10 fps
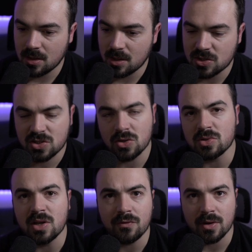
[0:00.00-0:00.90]
so
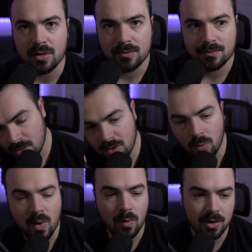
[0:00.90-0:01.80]
different. And the
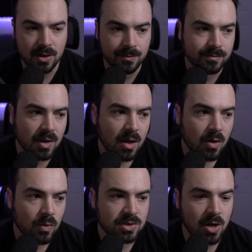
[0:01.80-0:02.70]
way William
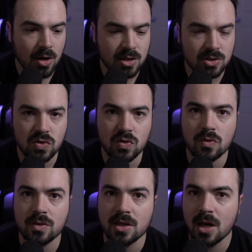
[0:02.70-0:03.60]
was talking
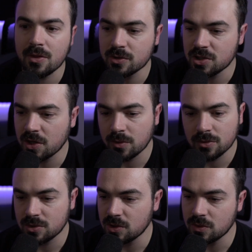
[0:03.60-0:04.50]
to the other
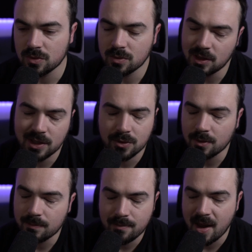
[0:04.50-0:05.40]
general dude,
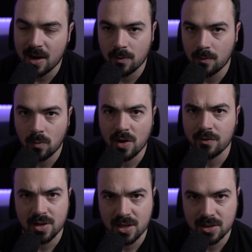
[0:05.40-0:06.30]
leader, man,
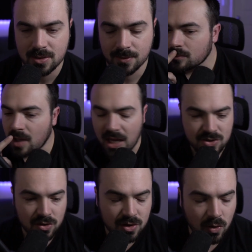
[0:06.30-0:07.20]
whatever he is, I
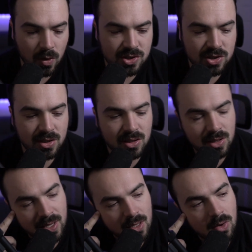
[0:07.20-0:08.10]
started to question,
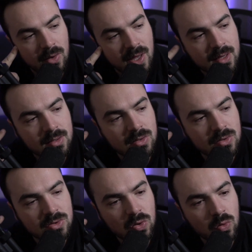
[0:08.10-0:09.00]
like, okay,
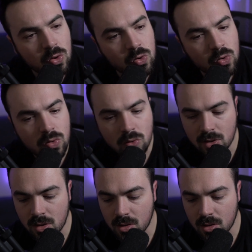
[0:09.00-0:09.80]
so who